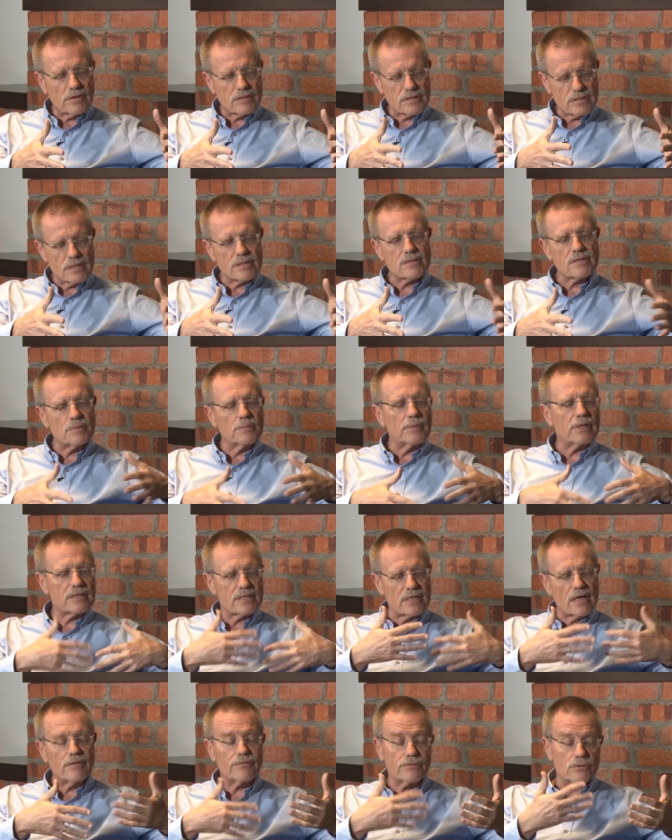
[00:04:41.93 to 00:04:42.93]
system
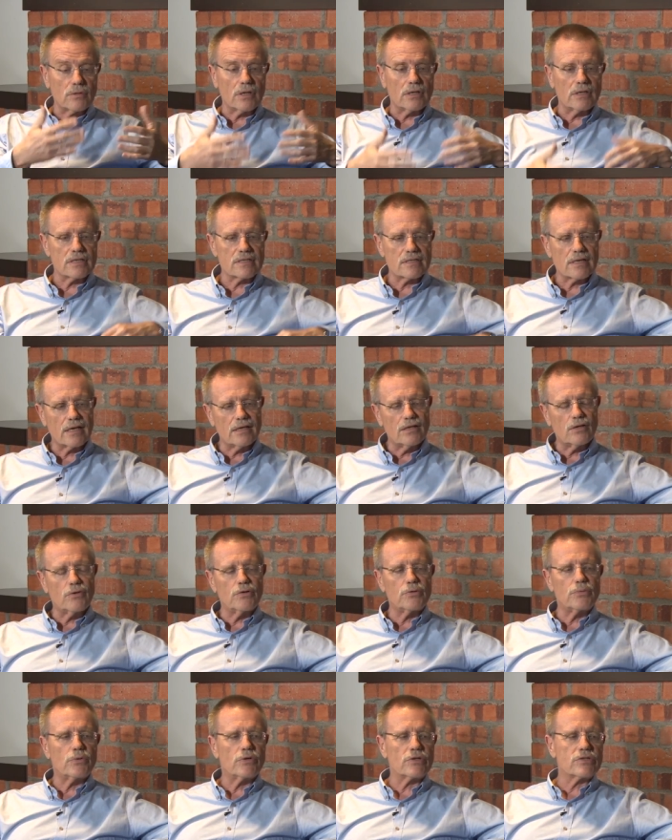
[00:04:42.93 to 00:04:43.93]
itself to understand how it
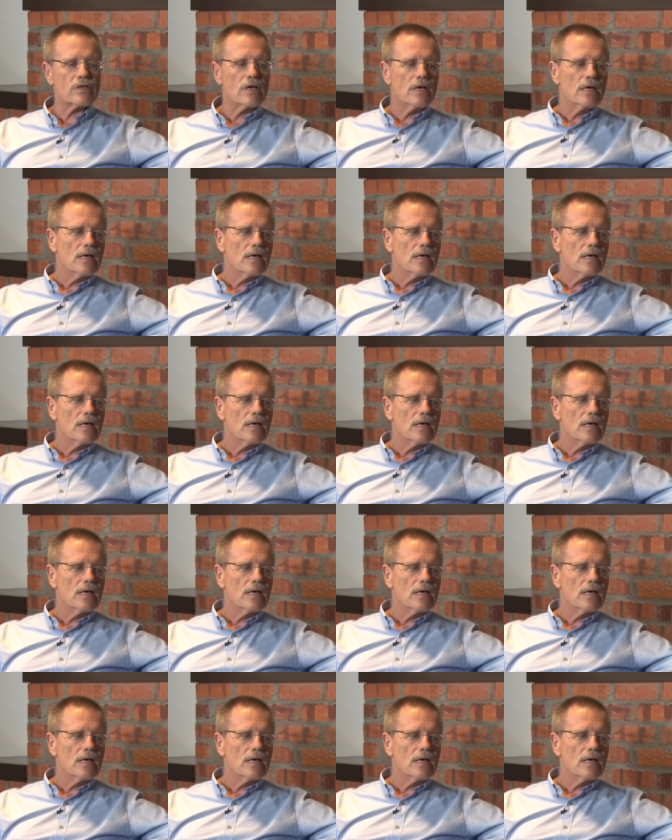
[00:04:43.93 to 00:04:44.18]
works,